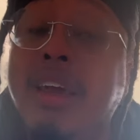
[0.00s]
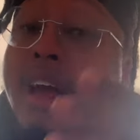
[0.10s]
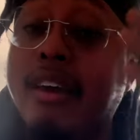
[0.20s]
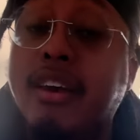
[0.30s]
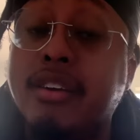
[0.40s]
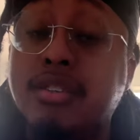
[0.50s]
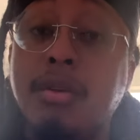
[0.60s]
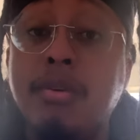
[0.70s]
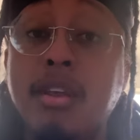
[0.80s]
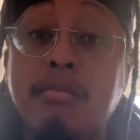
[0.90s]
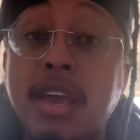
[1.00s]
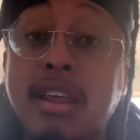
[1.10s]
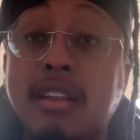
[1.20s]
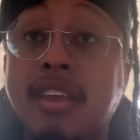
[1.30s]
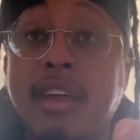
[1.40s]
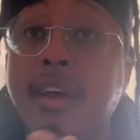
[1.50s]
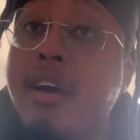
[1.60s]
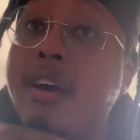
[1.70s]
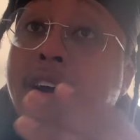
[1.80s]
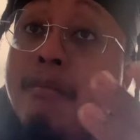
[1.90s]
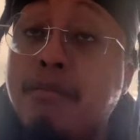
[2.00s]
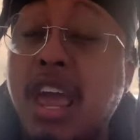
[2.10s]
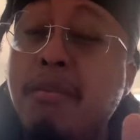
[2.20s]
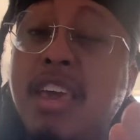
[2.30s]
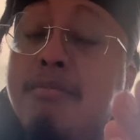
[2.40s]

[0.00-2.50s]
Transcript: a guy that can contribute immediately, maybe he